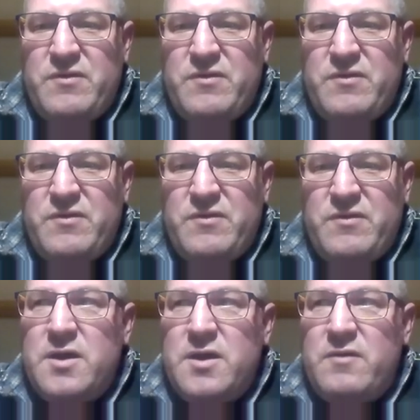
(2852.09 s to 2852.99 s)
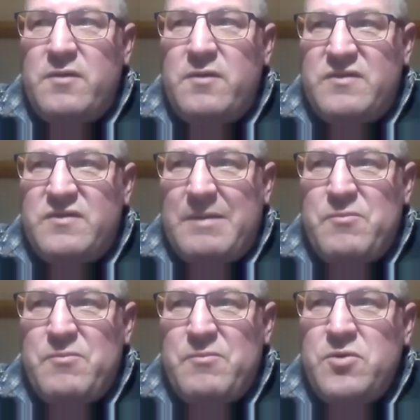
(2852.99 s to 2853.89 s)

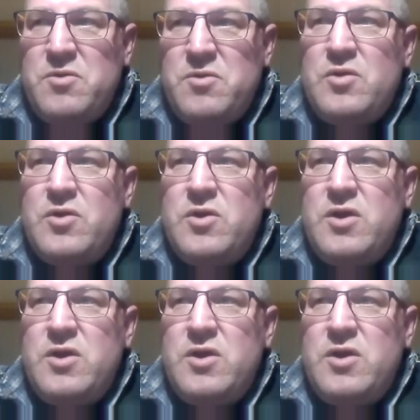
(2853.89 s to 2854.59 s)
the summer.